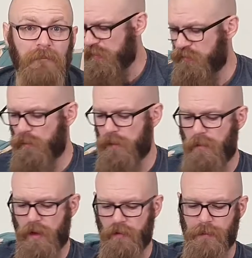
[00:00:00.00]
This one
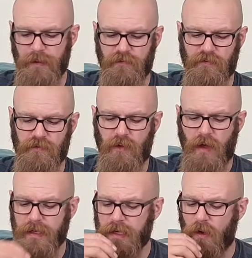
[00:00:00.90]
might have been
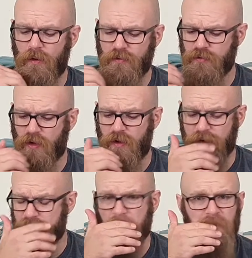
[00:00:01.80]
slightly oxidized.